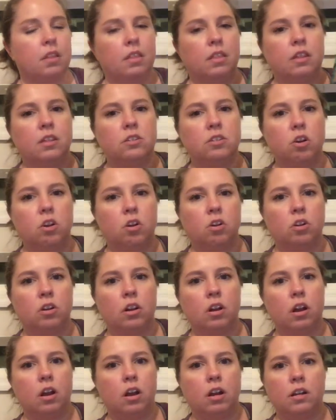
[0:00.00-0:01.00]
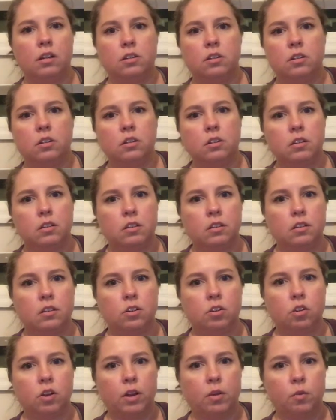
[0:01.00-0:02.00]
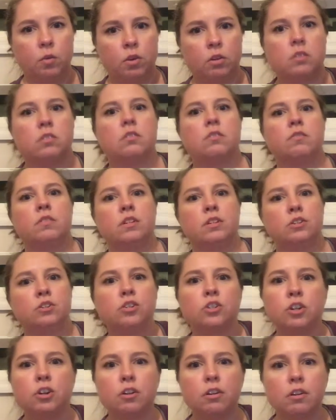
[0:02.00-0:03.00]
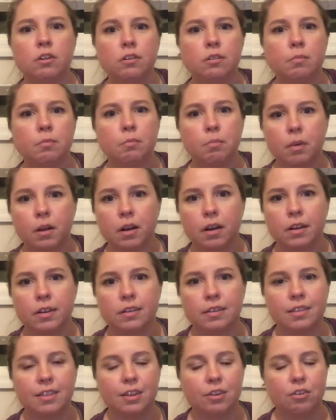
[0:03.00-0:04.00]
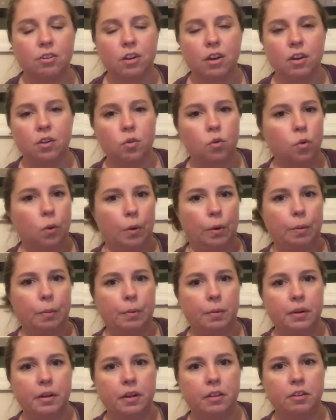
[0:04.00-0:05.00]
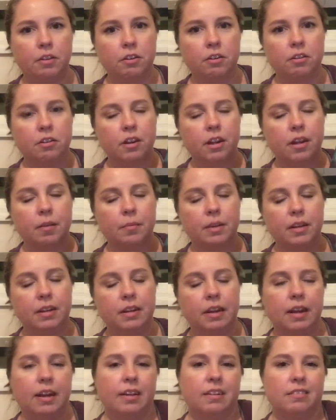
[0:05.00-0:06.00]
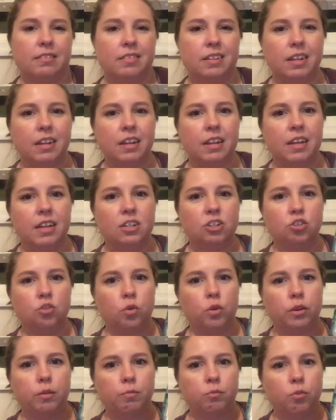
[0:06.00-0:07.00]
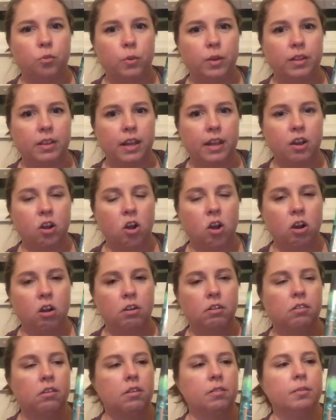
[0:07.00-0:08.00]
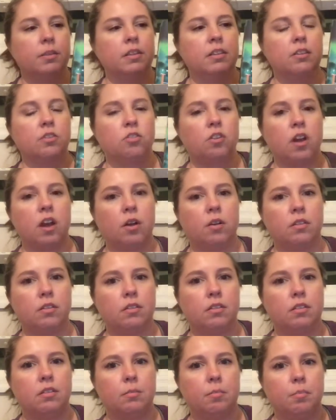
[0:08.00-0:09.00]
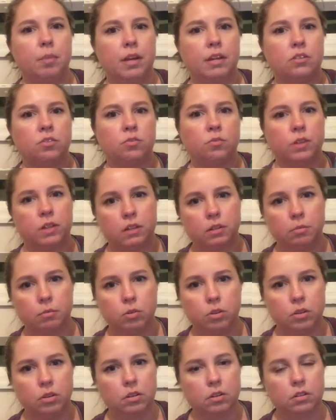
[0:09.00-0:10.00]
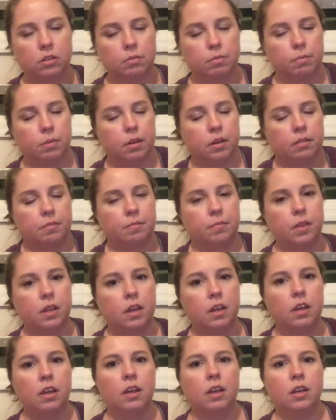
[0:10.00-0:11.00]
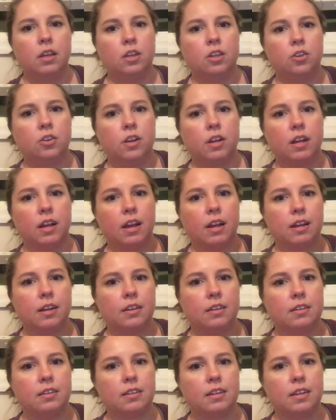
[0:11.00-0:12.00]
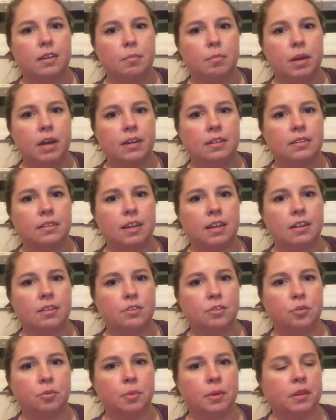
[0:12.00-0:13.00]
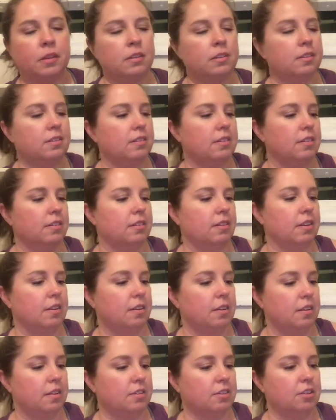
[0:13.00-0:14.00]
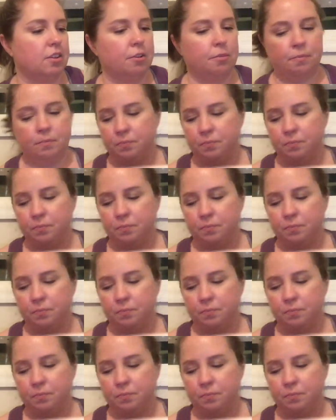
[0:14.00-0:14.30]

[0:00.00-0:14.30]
These are not great works of literature, but they're not horrible either. I mean, I enjoy them for what they are. I mean, they're not the best written books, but you can kind of get past that a little bit. So,